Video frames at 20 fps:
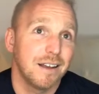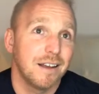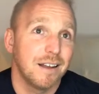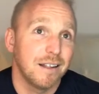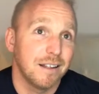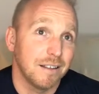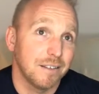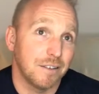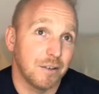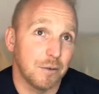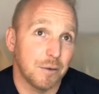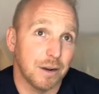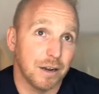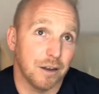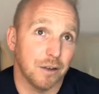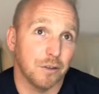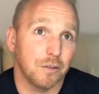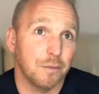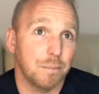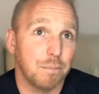Let's see what
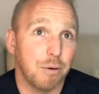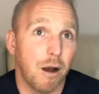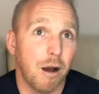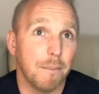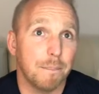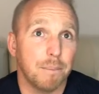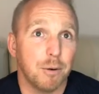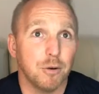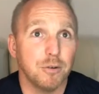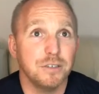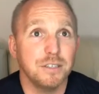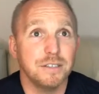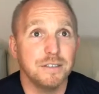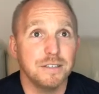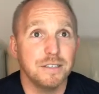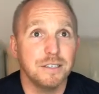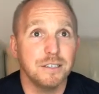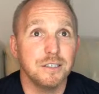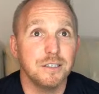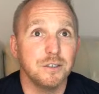else. Prompt
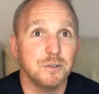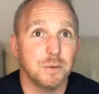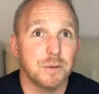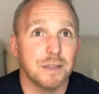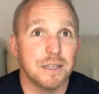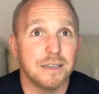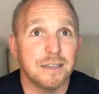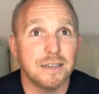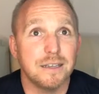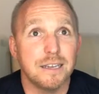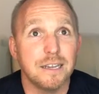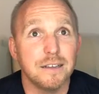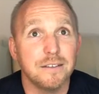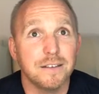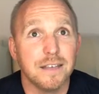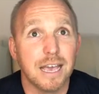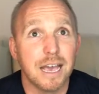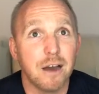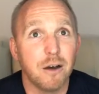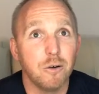purchases with a
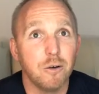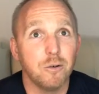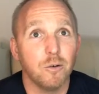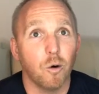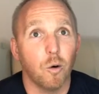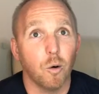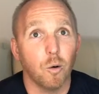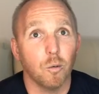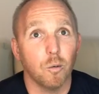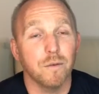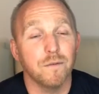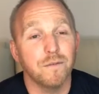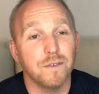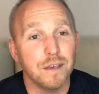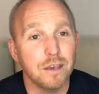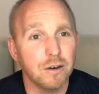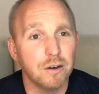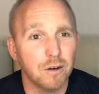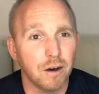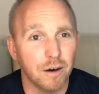discount or
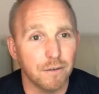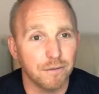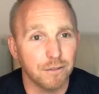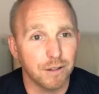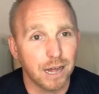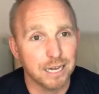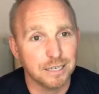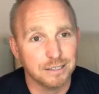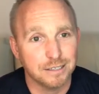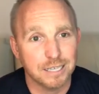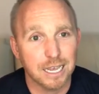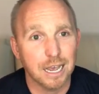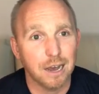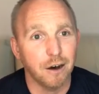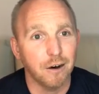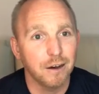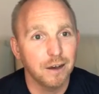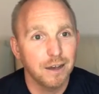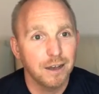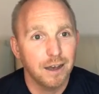reveal a flash
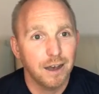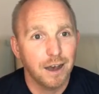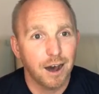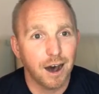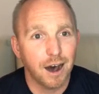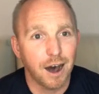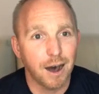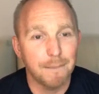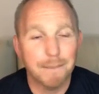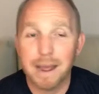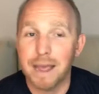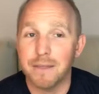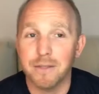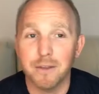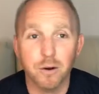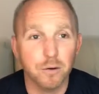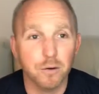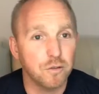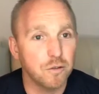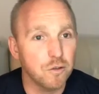sale. Man,
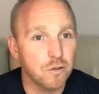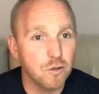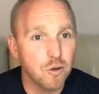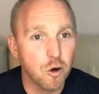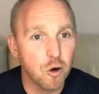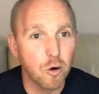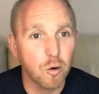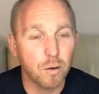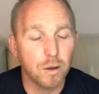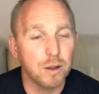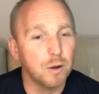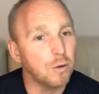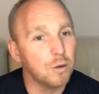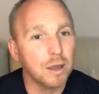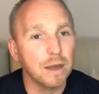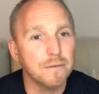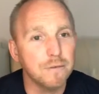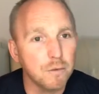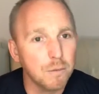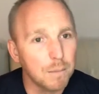there's no,
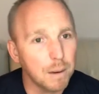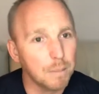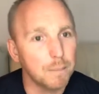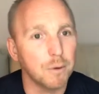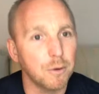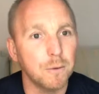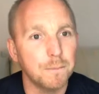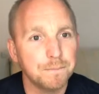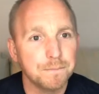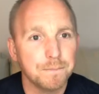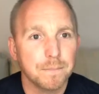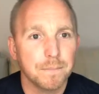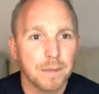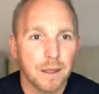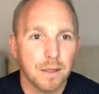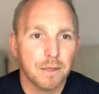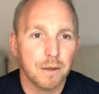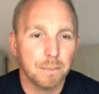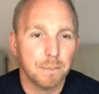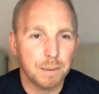you have to remember
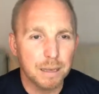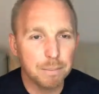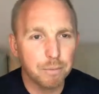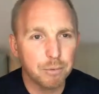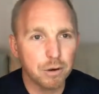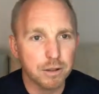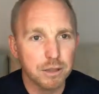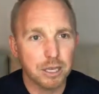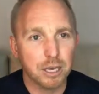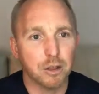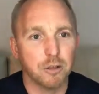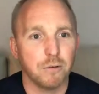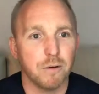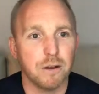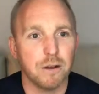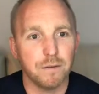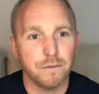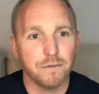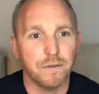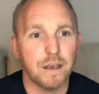the people on the other
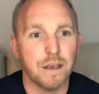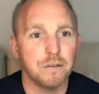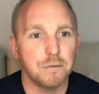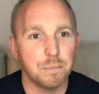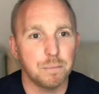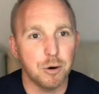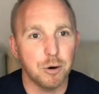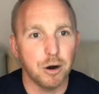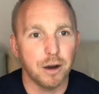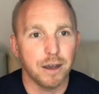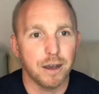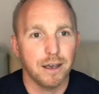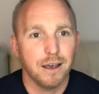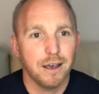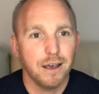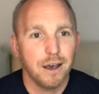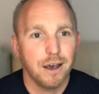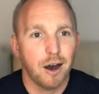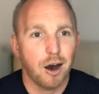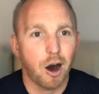end of Facebook
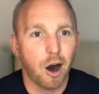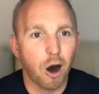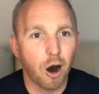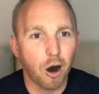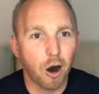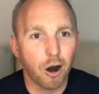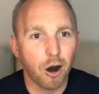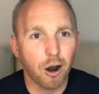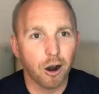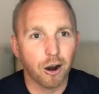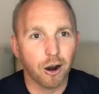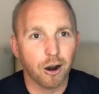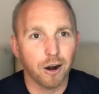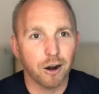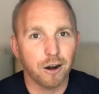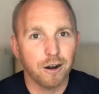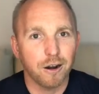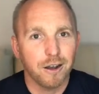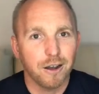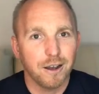
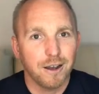are,